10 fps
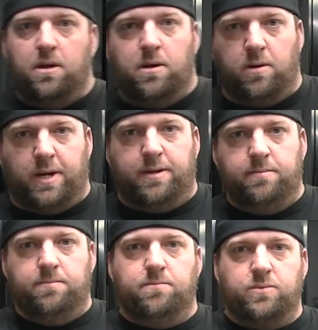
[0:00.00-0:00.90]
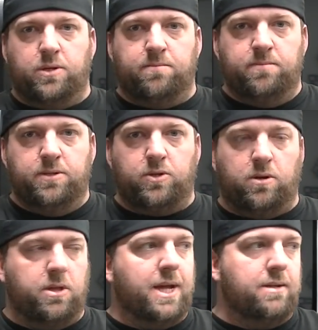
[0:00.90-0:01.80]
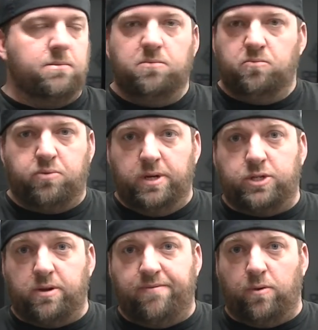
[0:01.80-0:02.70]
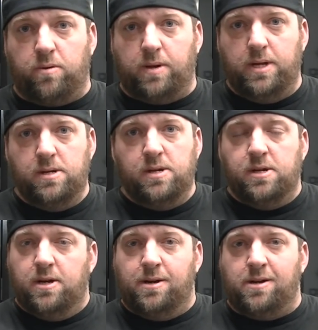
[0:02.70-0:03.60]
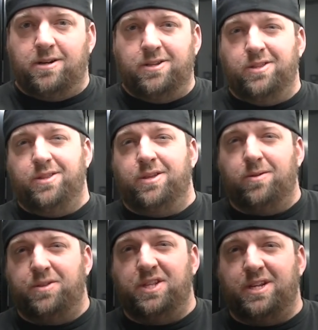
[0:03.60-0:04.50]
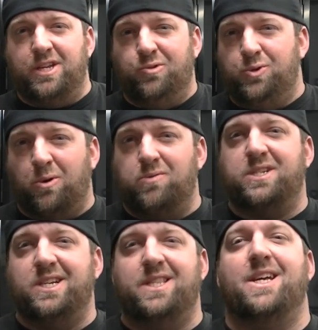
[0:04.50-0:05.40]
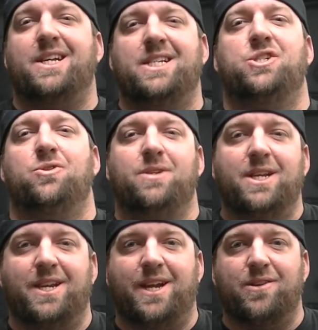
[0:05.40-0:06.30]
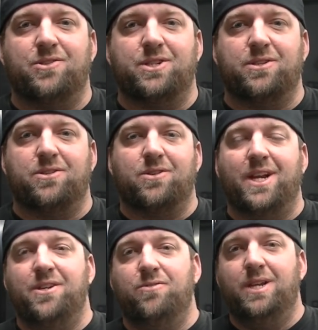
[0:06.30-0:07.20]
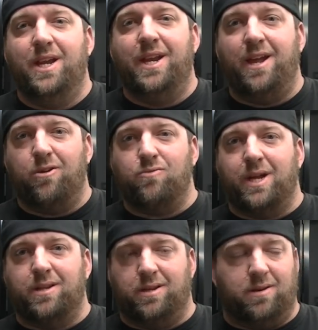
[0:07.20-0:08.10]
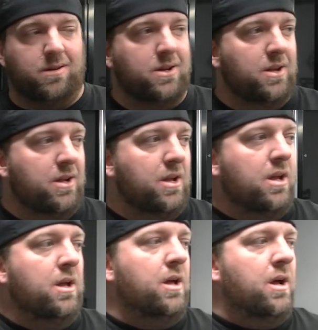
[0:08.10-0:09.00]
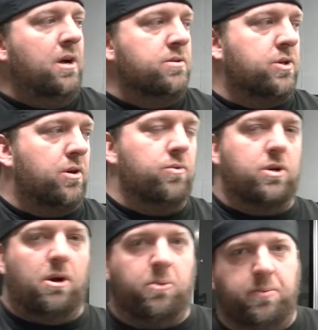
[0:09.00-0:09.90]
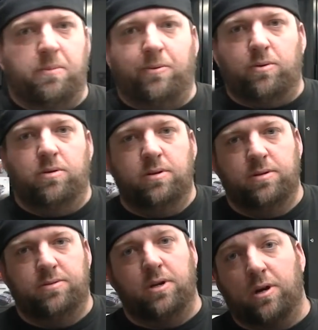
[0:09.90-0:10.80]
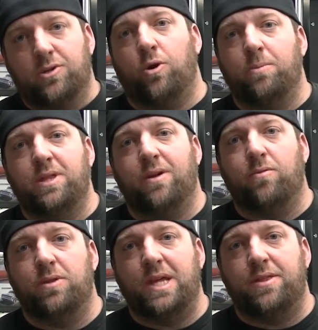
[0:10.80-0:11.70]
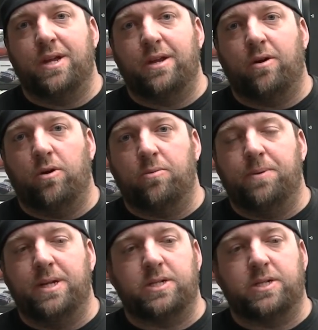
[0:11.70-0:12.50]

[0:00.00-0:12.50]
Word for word: Okay, so you saw all that. Pretty straightforward, right? The only thing that you don't see in that is you need an air cylinder and you need an air regulator. Talking to a couple people, Doug told me they run that thing at 100